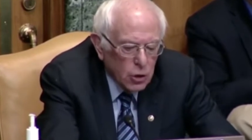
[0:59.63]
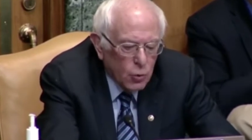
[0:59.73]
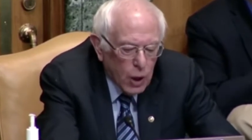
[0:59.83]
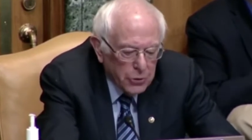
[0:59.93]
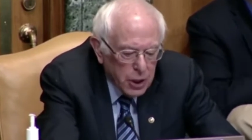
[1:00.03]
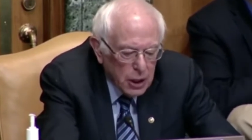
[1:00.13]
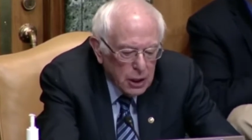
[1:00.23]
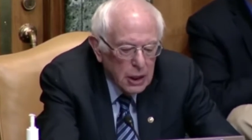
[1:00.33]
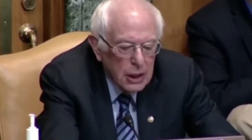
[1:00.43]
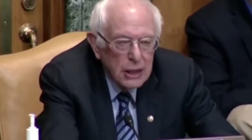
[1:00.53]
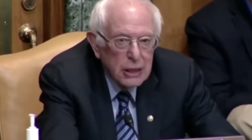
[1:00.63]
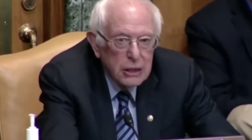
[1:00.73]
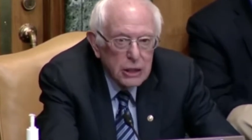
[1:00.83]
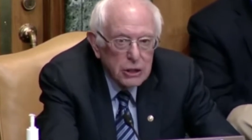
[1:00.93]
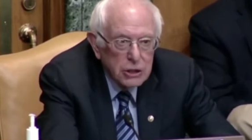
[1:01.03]
wealthier
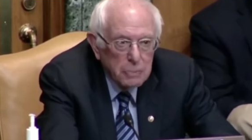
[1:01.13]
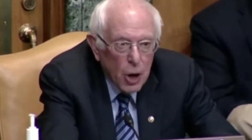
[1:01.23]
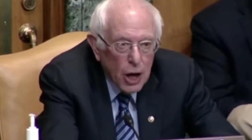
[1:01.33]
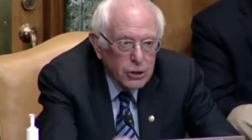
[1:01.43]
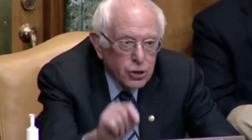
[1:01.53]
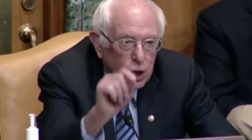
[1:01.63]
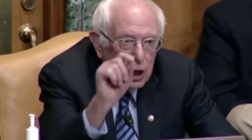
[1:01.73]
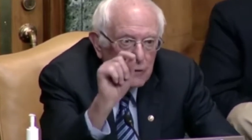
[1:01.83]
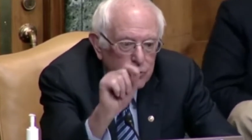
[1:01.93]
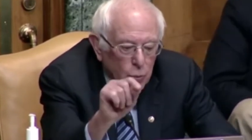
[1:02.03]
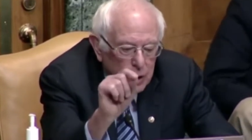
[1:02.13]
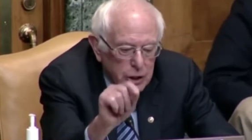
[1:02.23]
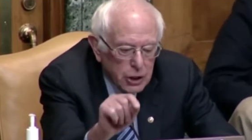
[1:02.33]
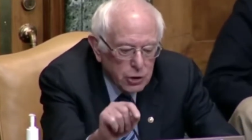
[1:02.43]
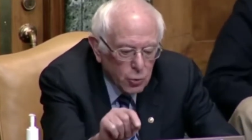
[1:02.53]
since March of
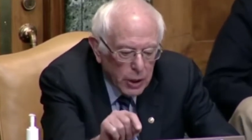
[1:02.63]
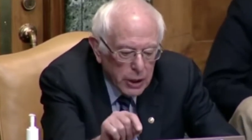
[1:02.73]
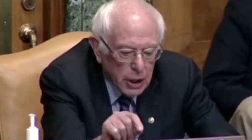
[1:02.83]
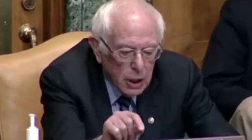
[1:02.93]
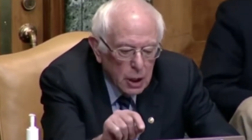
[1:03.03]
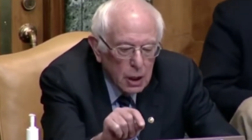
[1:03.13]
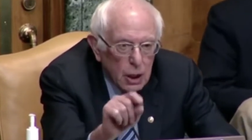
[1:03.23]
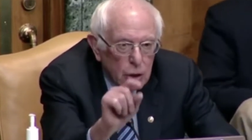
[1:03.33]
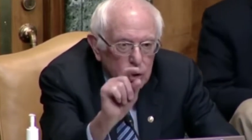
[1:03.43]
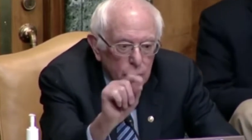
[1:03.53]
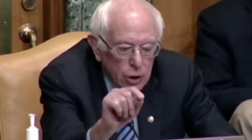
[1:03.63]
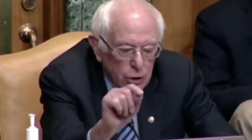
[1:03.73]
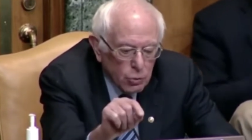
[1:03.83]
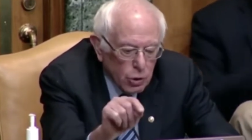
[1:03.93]
2020, during the